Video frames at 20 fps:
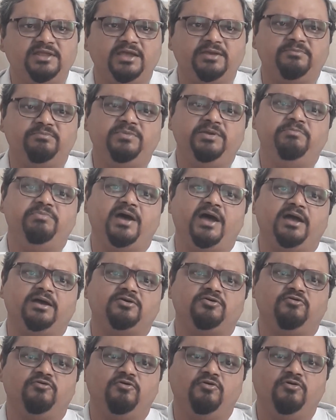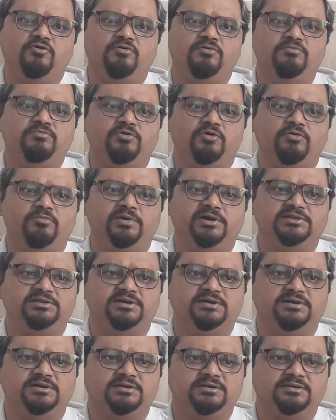Take me back home, O
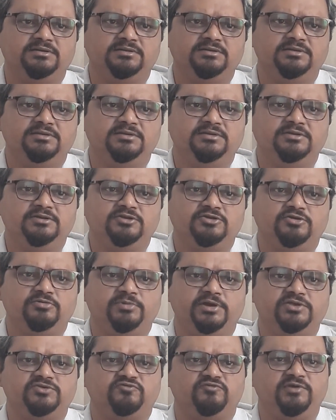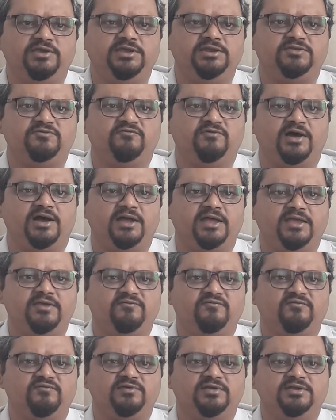mother, to my sweet
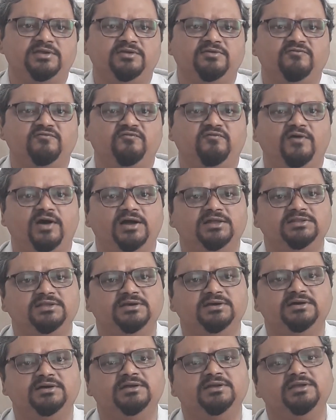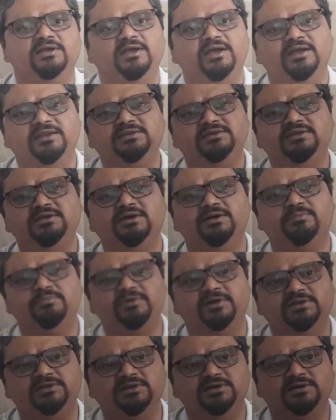wife, father, and dear
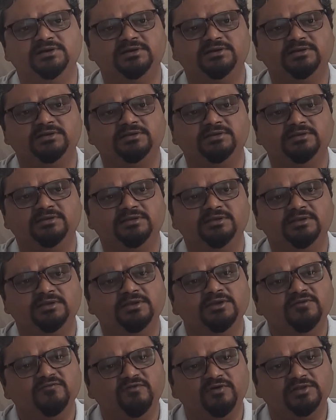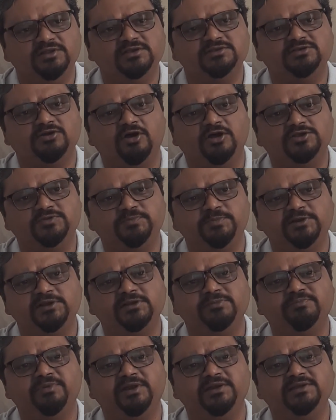brother. For this
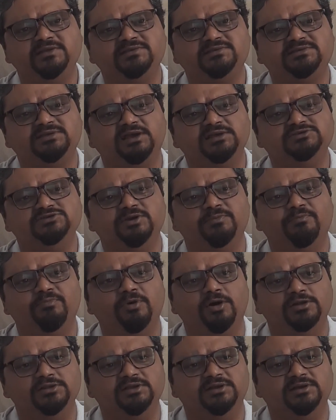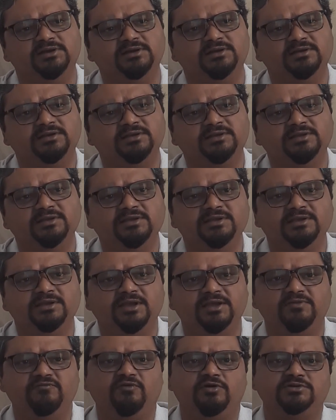hospital bed is such a bother,
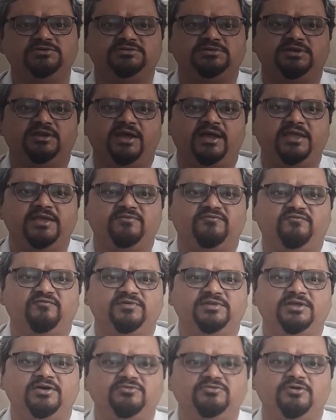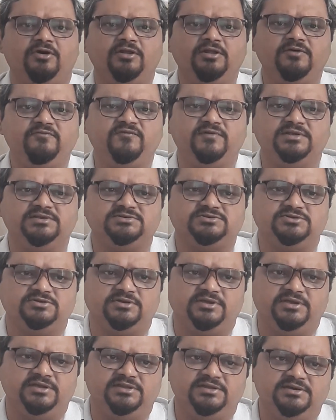and what's life without all of us
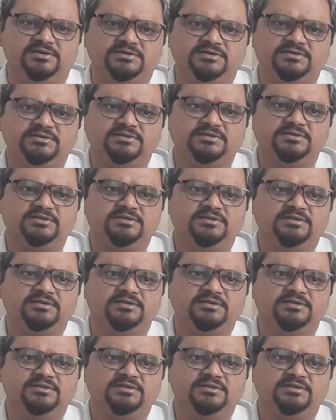together?